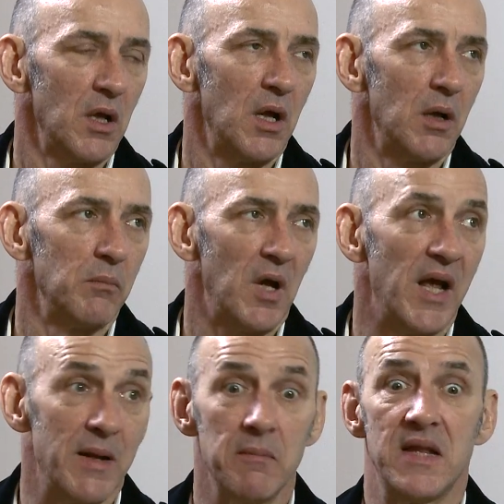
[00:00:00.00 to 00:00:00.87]

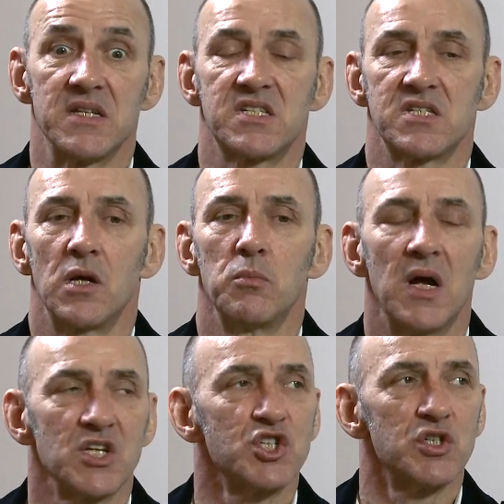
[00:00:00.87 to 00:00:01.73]
And it meant so
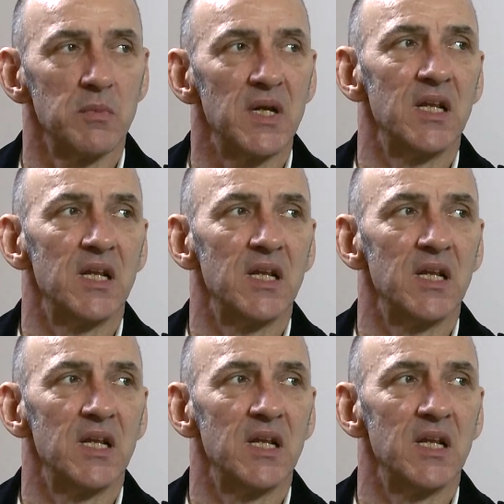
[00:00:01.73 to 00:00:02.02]
much to me